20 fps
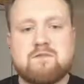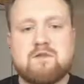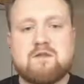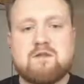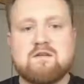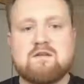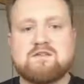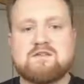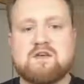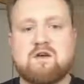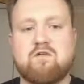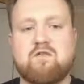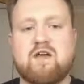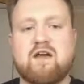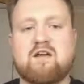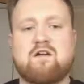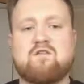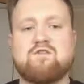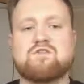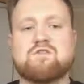So that
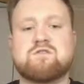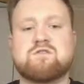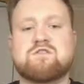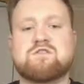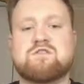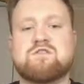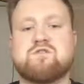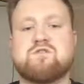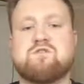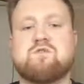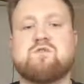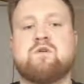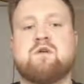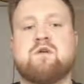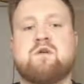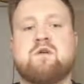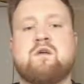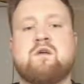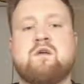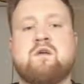goes on to,
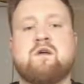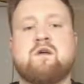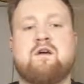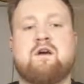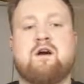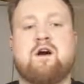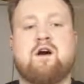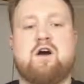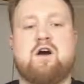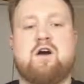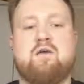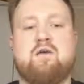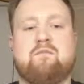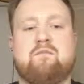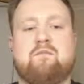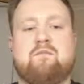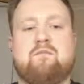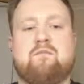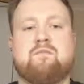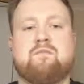
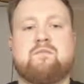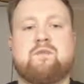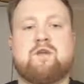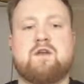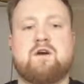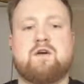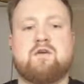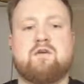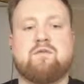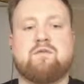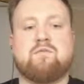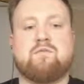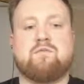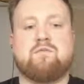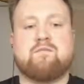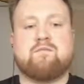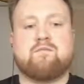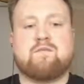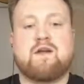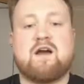kind
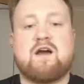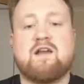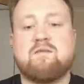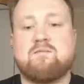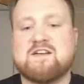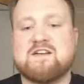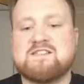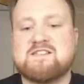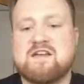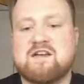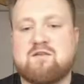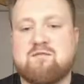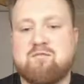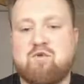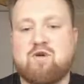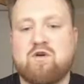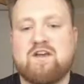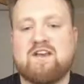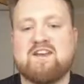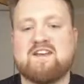of my second
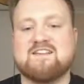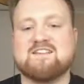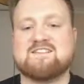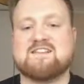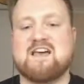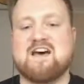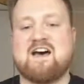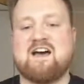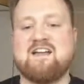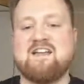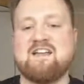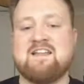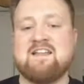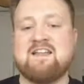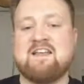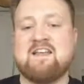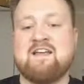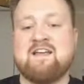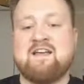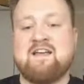point is that
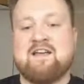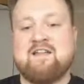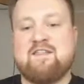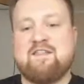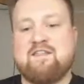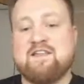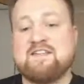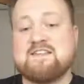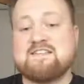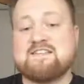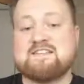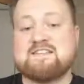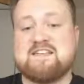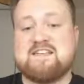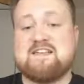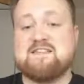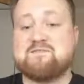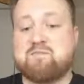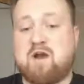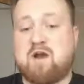this
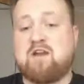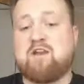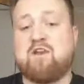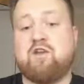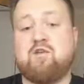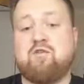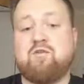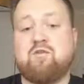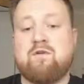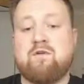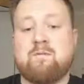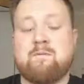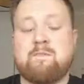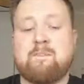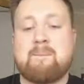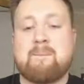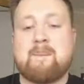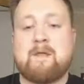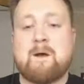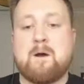is brand new,
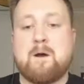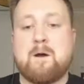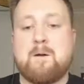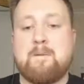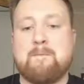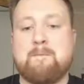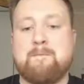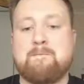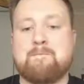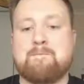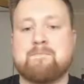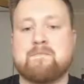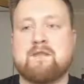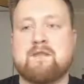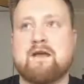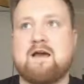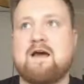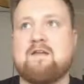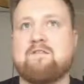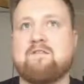and
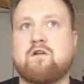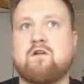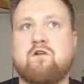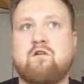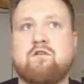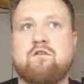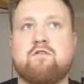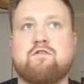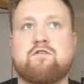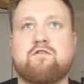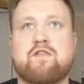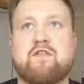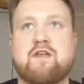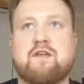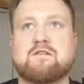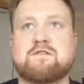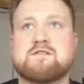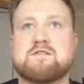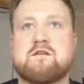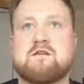a lot of
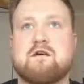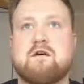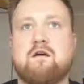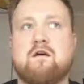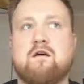things that